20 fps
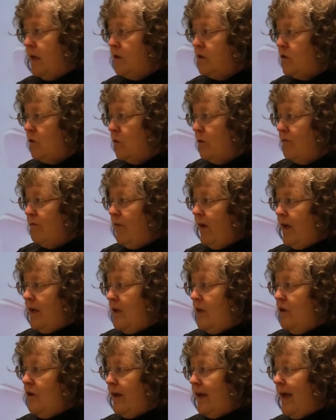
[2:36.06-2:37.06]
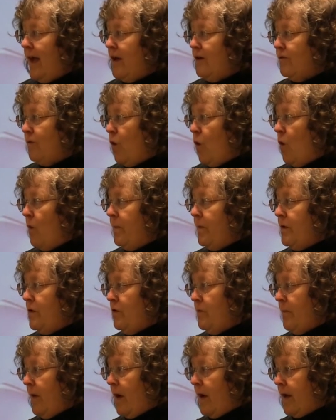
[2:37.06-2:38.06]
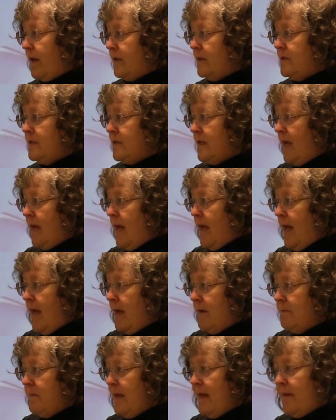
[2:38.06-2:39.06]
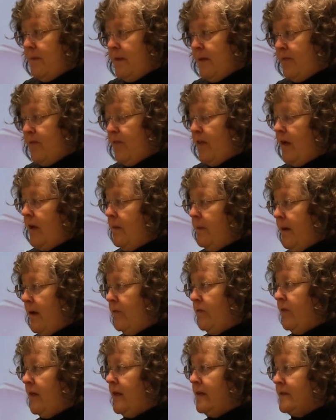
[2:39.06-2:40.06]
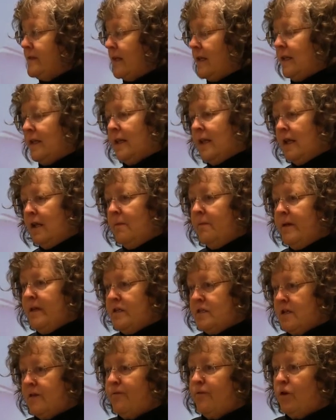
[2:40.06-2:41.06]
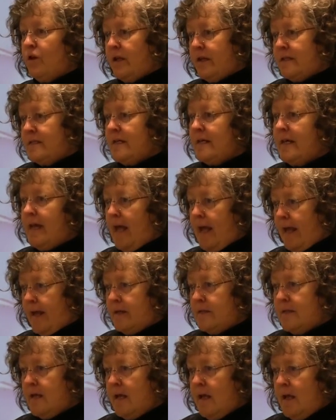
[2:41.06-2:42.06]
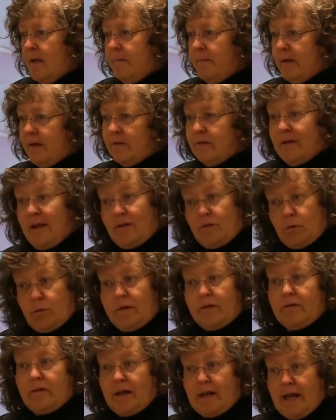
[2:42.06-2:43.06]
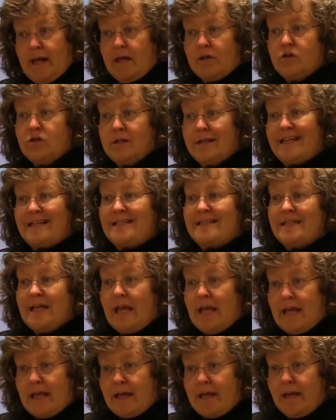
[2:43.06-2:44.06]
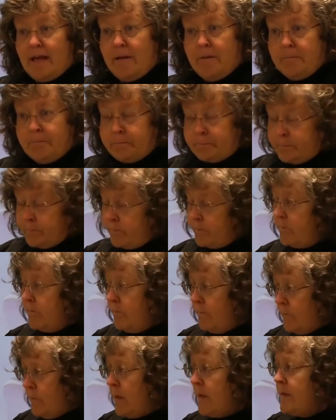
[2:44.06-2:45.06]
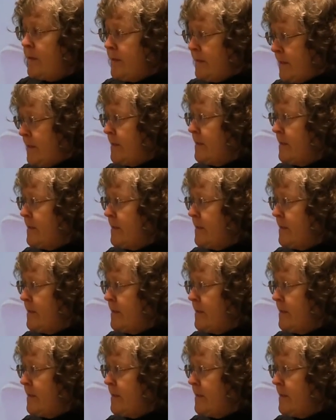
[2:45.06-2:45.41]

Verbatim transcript: to invite you to kind of open your minds and maybe think about things a little bit differently tonight because that's what it's going to actually take to